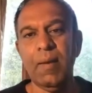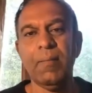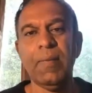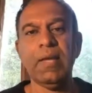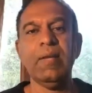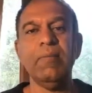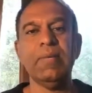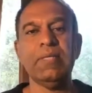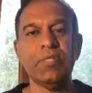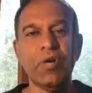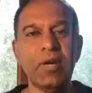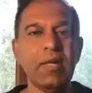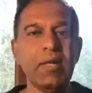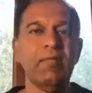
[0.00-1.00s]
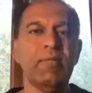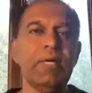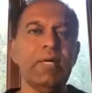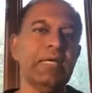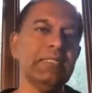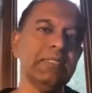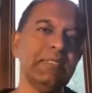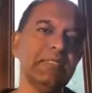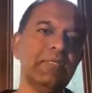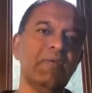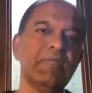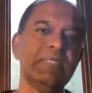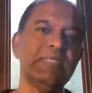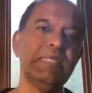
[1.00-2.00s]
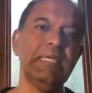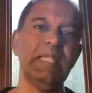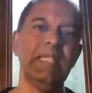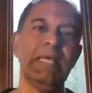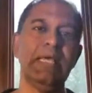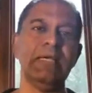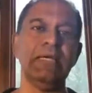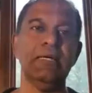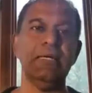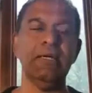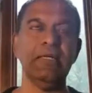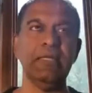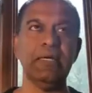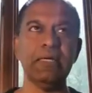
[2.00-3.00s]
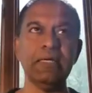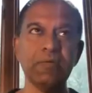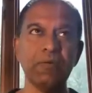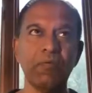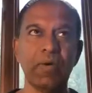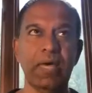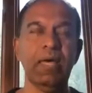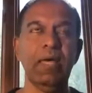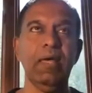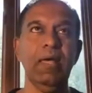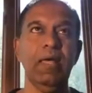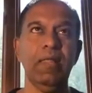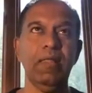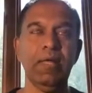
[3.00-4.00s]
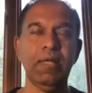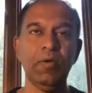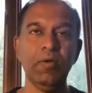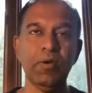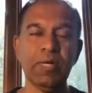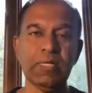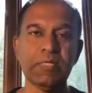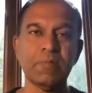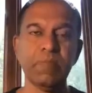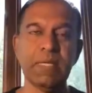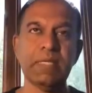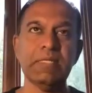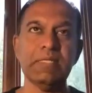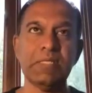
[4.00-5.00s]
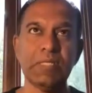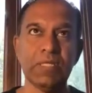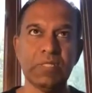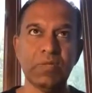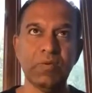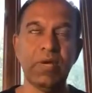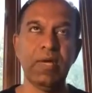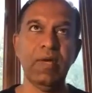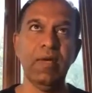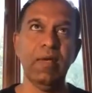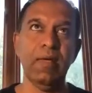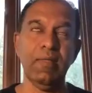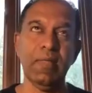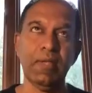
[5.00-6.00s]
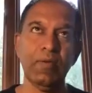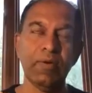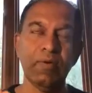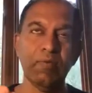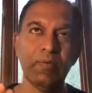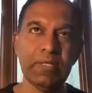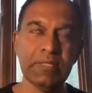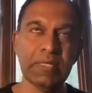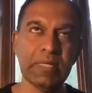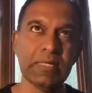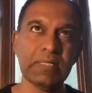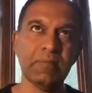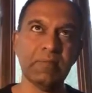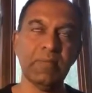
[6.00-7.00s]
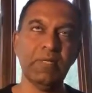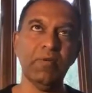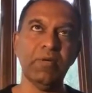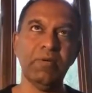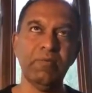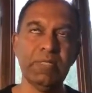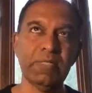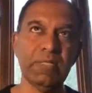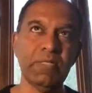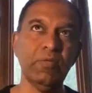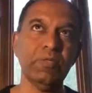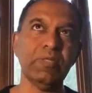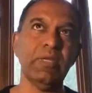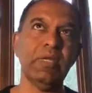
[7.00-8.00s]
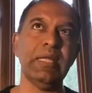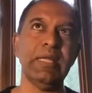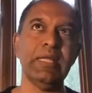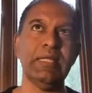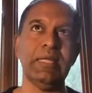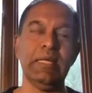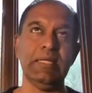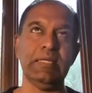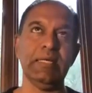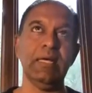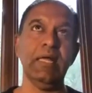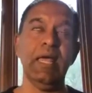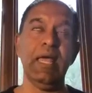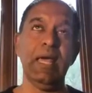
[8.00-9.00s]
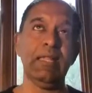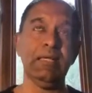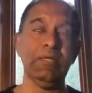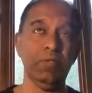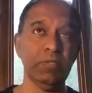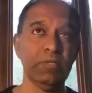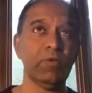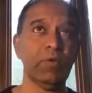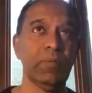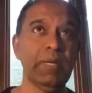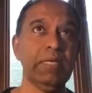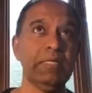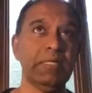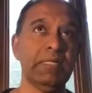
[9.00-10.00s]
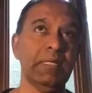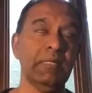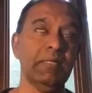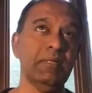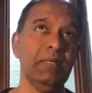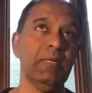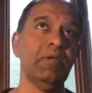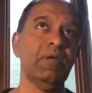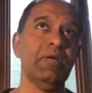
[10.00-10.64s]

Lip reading: But in majority of the cases, you will see like there is a way that you can split in such a way that you can reach the customer, you can reach the user and get the data. And the user could be internal, it's not